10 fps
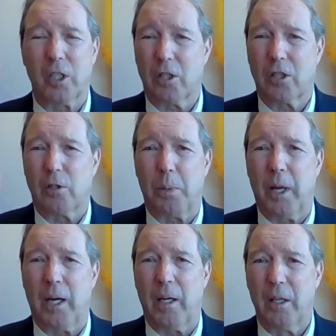This has
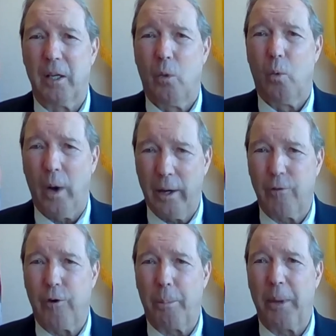been a
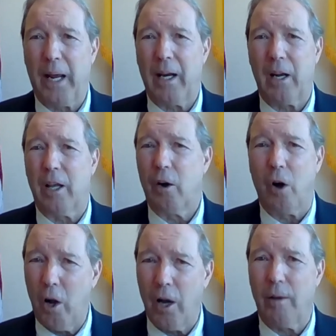wonderful panel, and
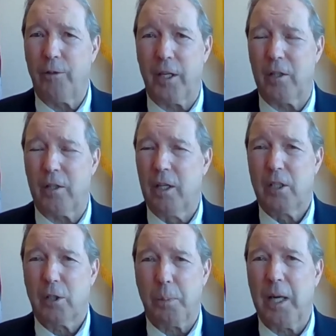all of the
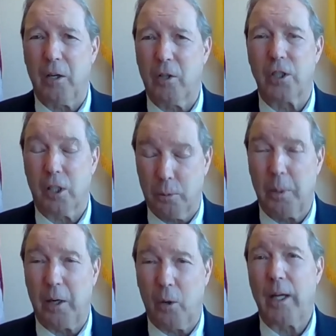speakers, it's
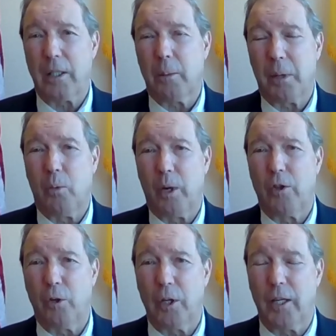been great to be with
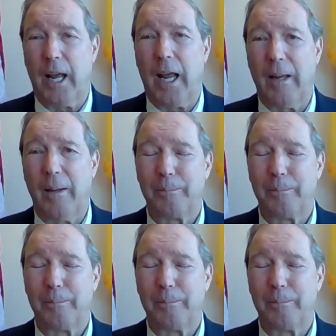you today.